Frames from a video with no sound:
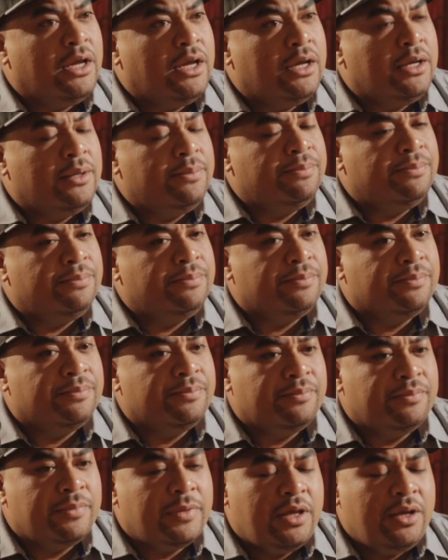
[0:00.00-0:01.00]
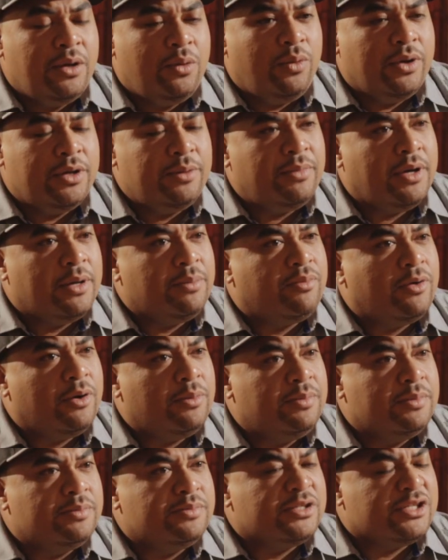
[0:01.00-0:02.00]
um, one of my
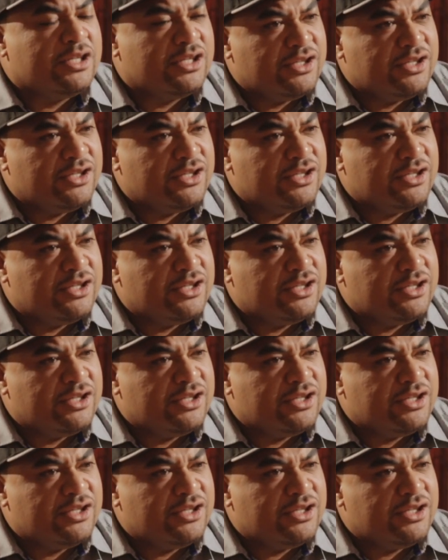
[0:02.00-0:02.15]
problems